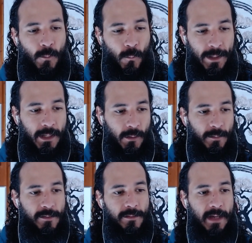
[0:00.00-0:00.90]
We
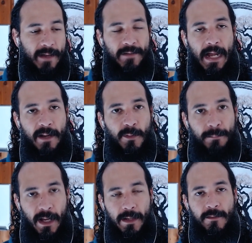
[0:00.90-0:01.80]
humans have an animal
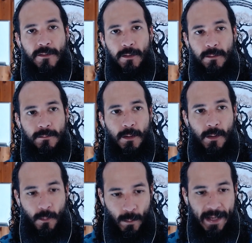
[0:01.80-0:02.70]
body, so
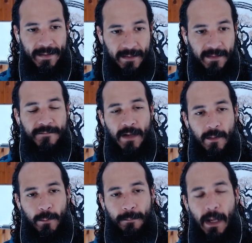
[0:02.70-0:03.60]
we identify
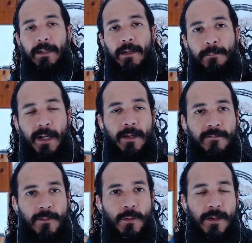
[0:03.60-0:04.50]
with mind and body,
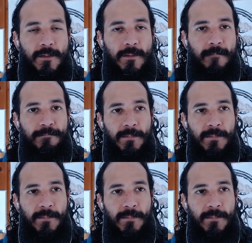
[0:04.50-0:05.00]
of course.